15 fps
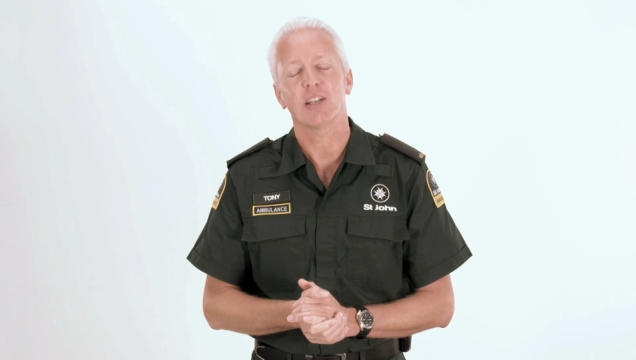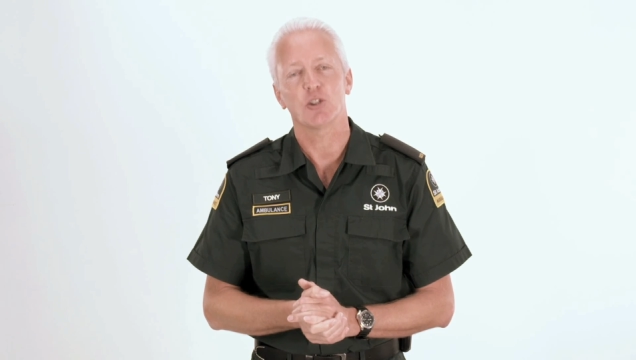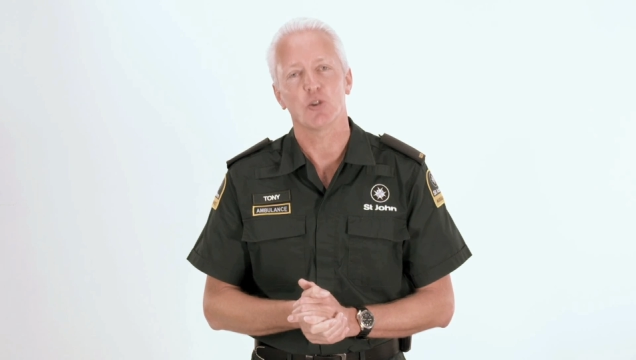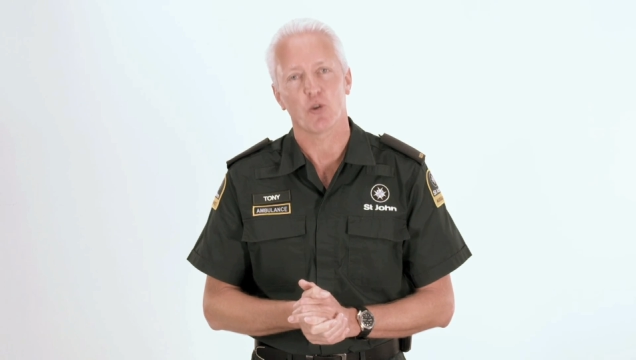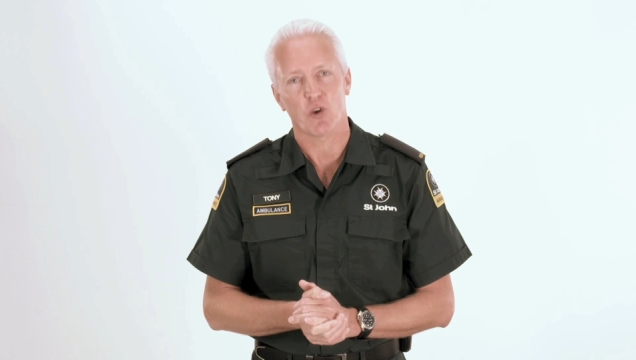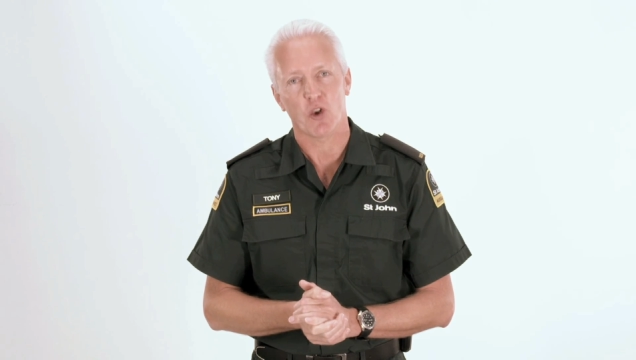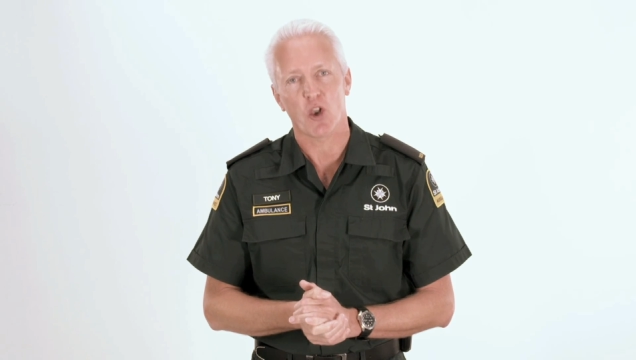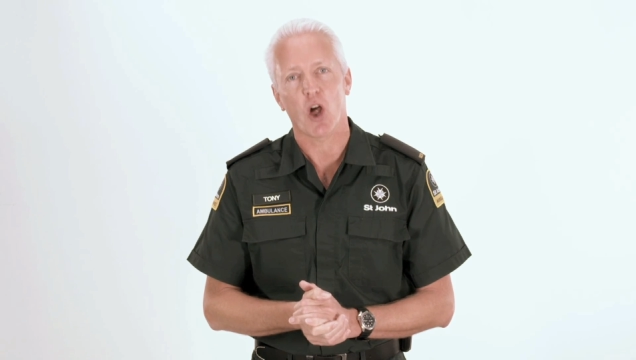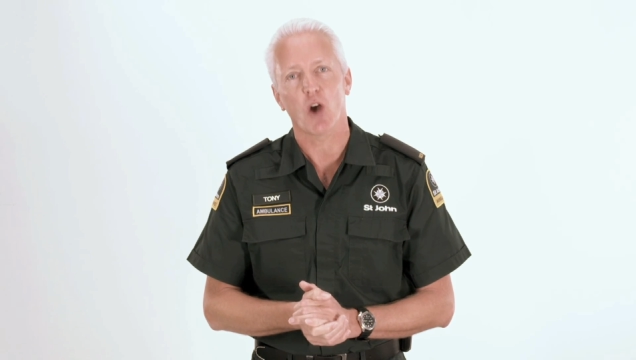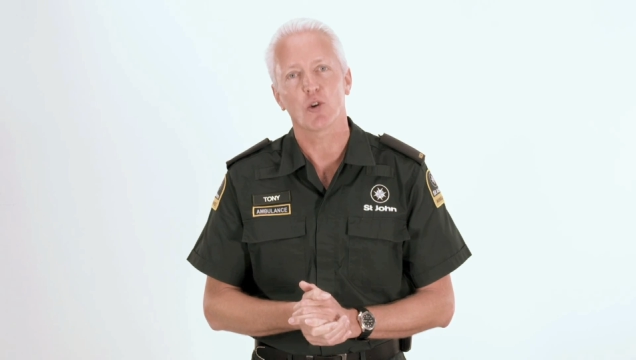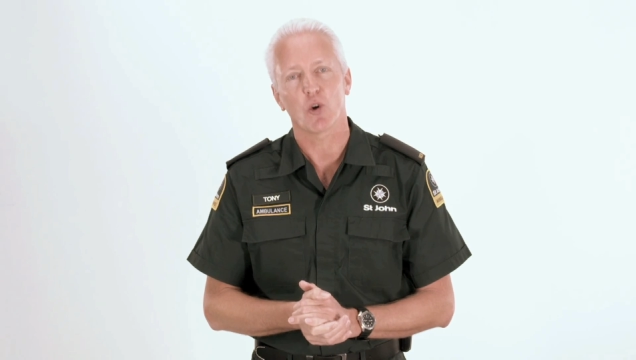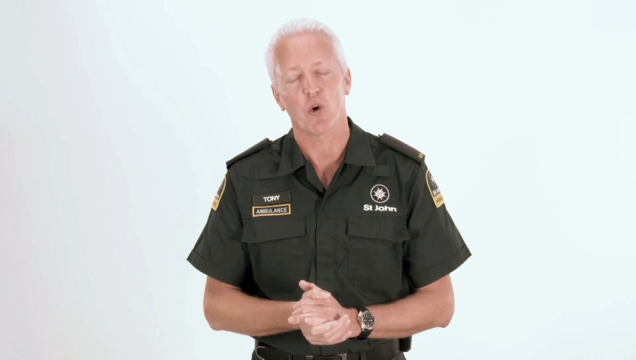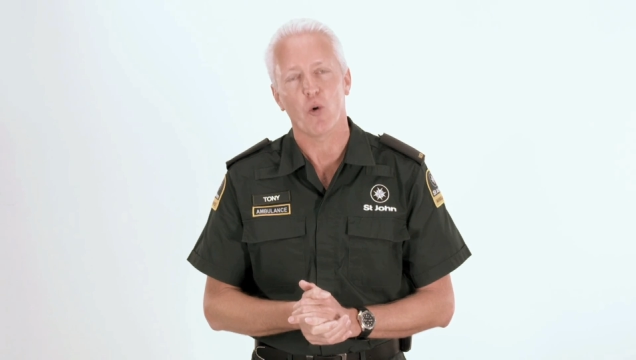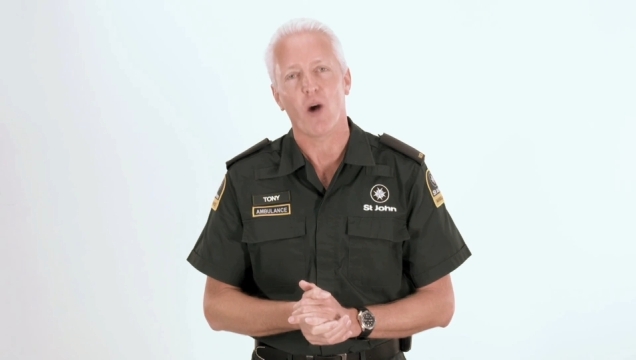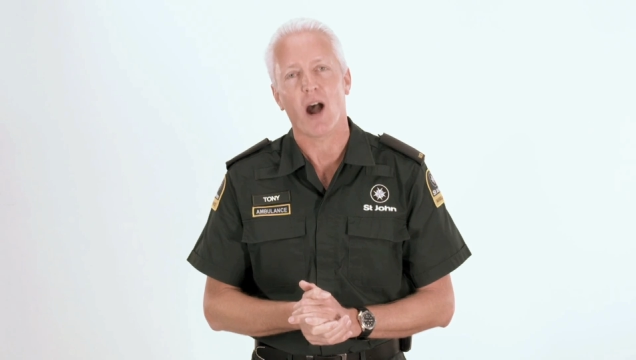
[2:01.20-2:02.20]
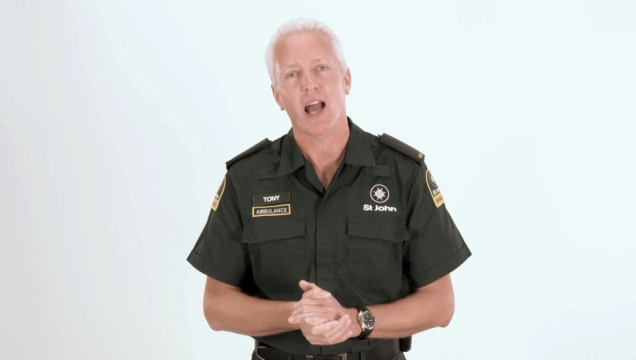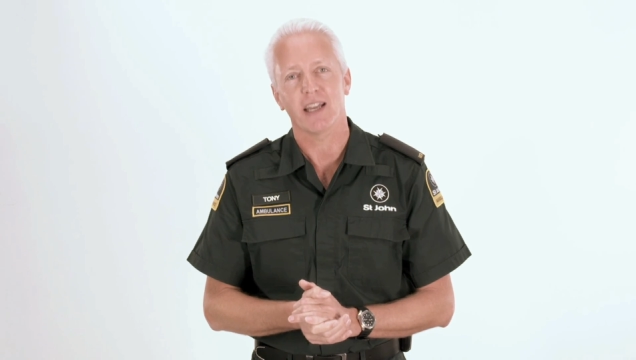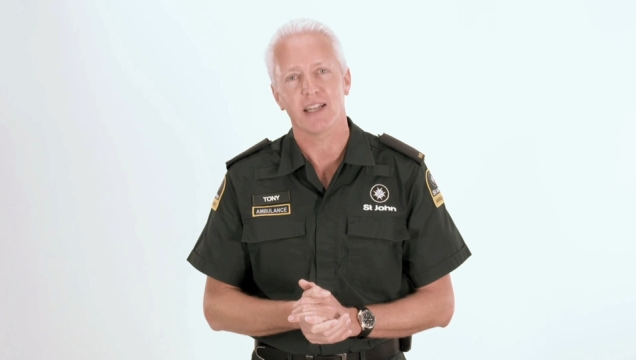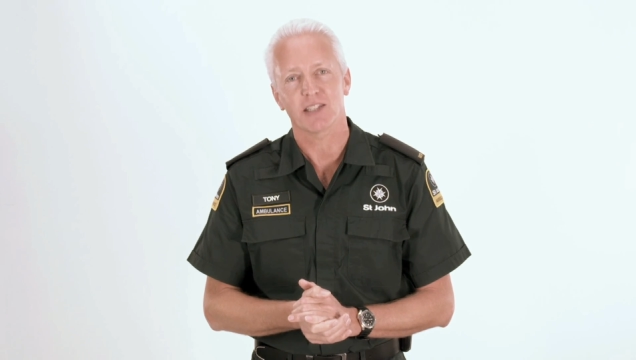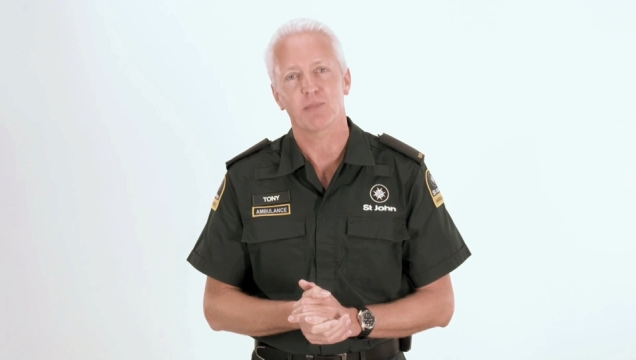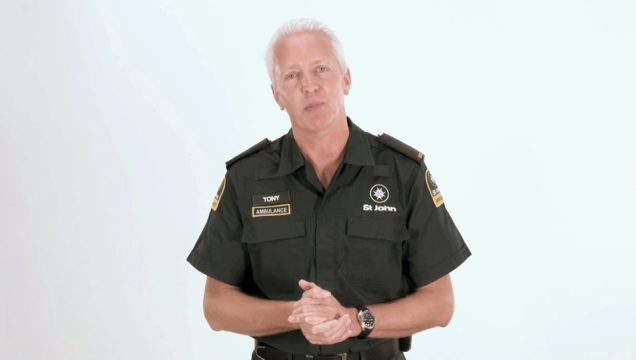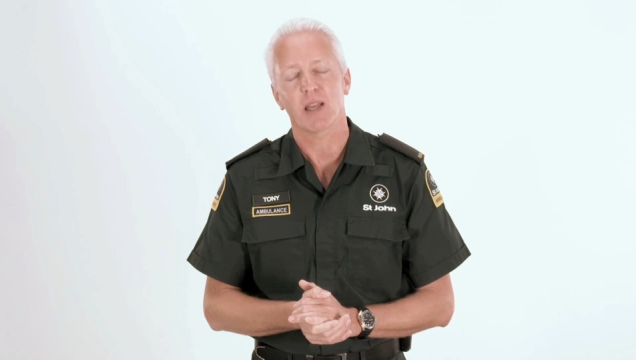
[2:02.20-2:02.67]
at your local
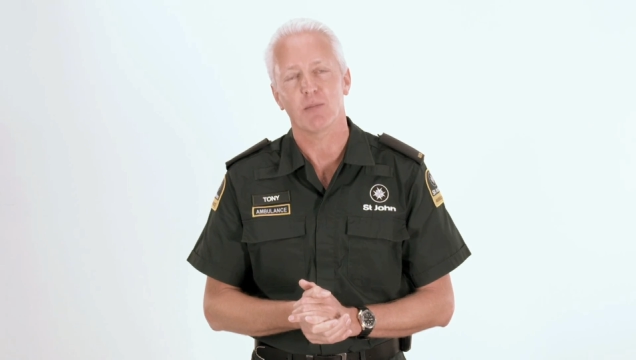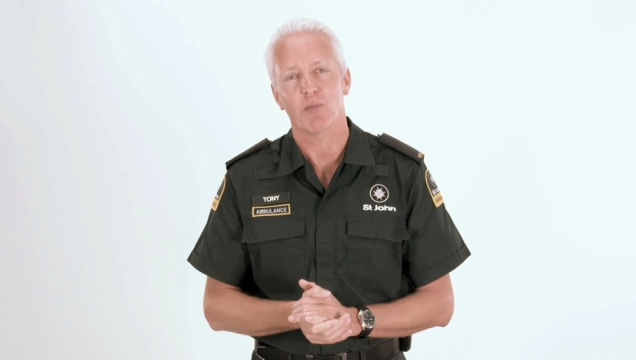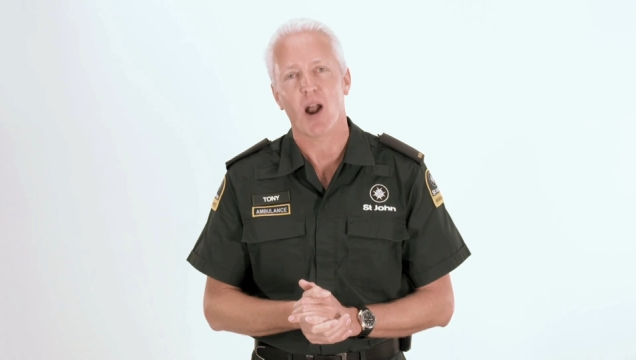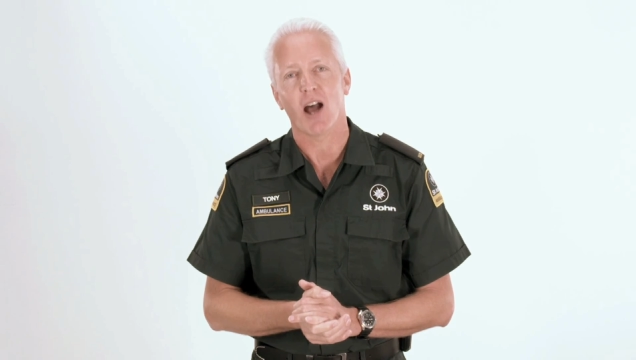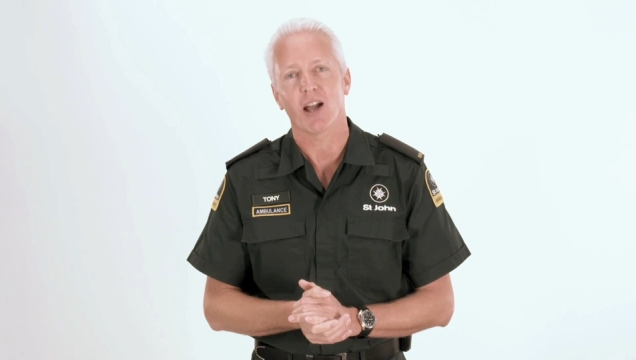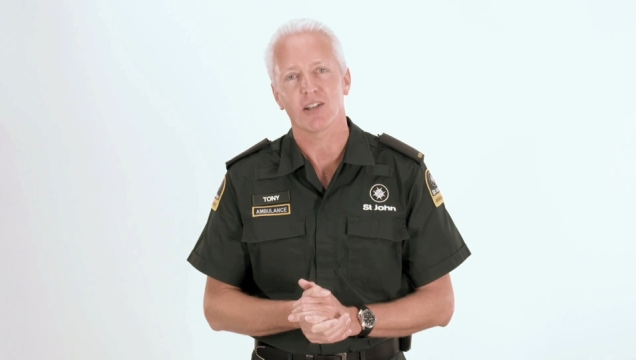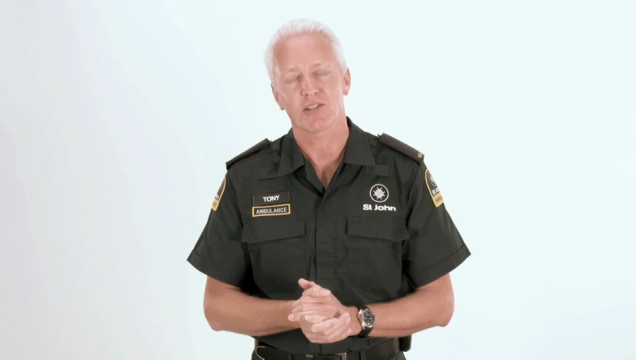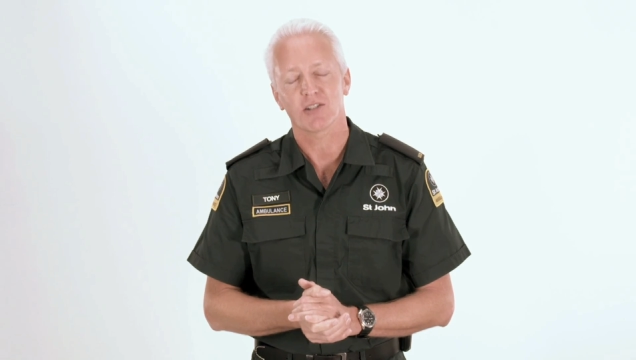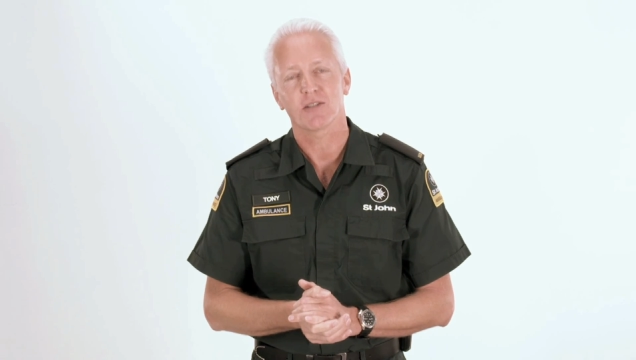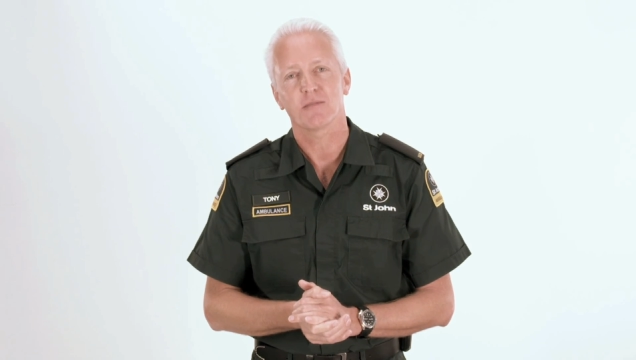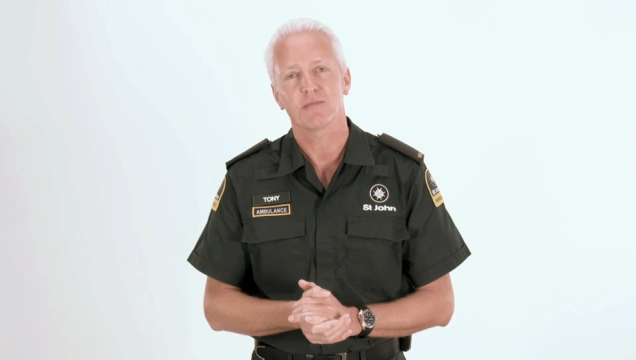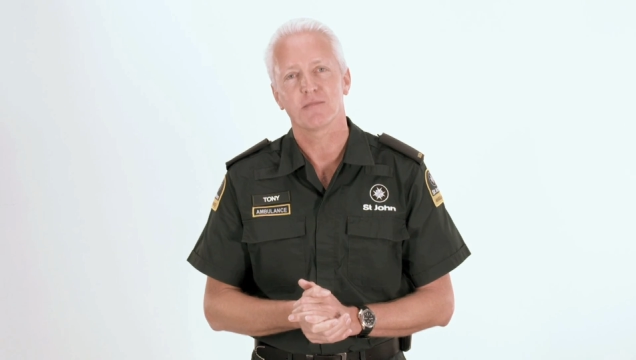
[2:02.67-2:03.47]
ASB branch.